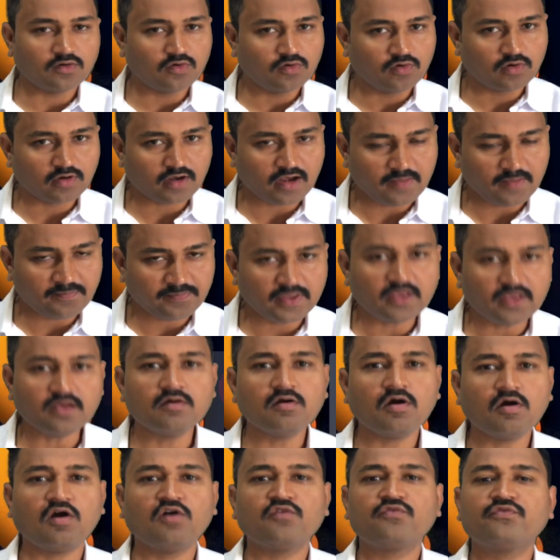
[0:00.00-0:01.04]

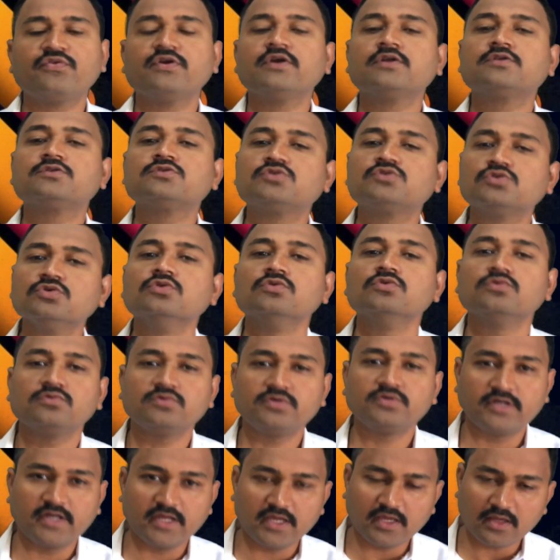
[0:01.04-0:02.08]
overlapping of a two
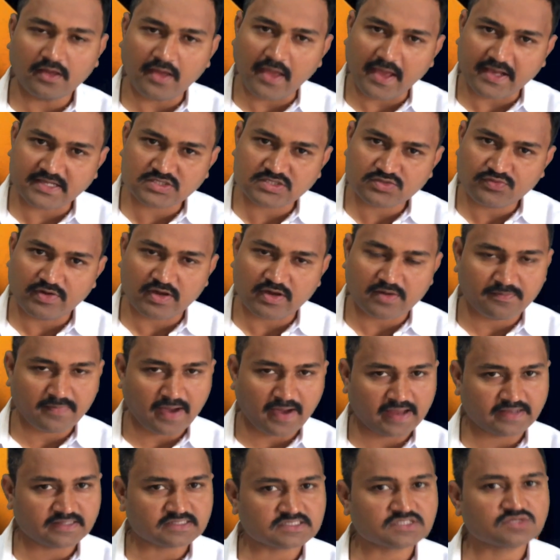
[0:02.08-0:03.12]
dx square
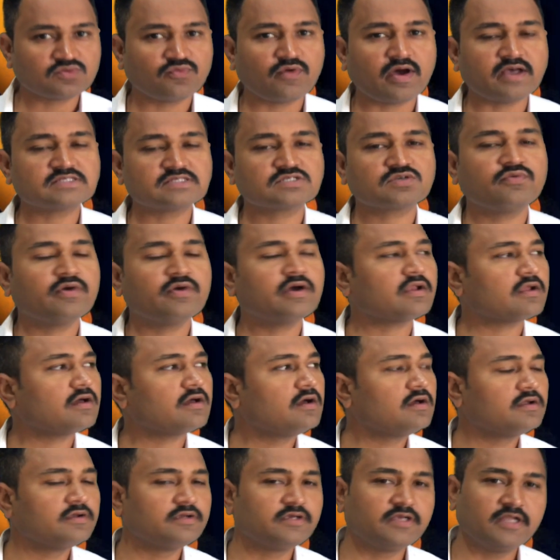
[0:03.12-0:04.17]
minus y square
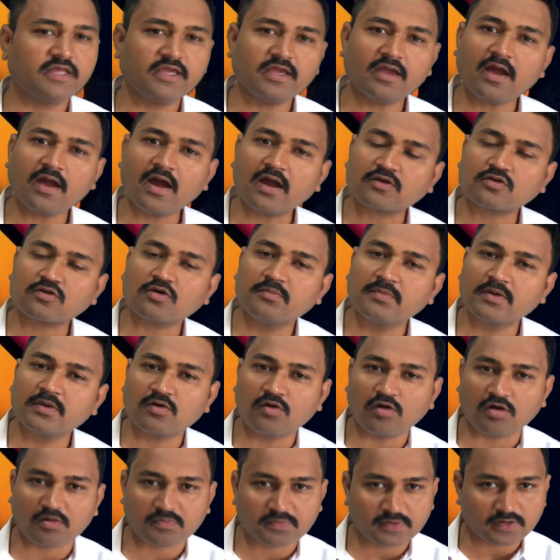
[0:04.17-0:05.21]
d atomic
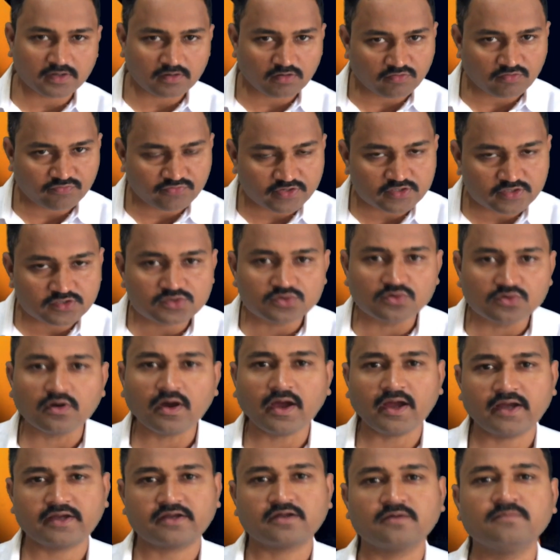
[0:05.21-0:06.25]
orbital of a two
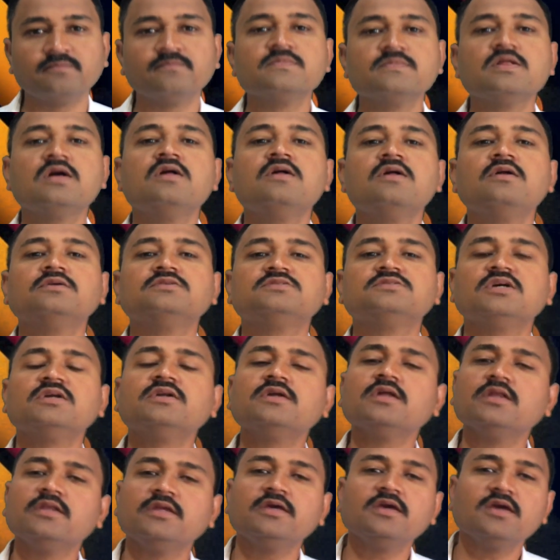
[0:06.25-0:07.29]
atom.
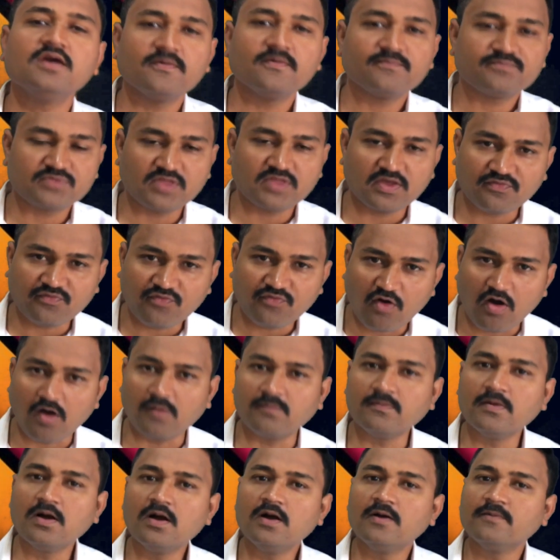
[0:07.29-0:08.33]
Generally, they
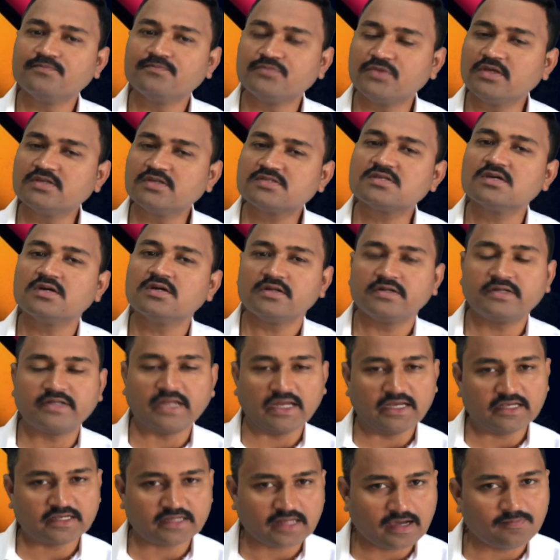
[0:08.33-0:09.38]
form these
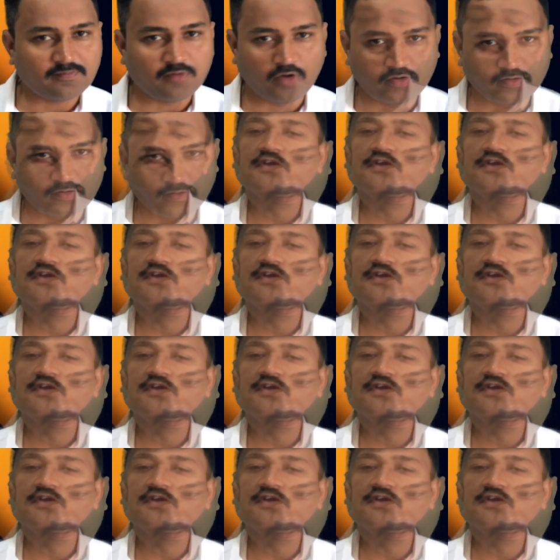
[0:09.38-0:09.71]
delta bond, in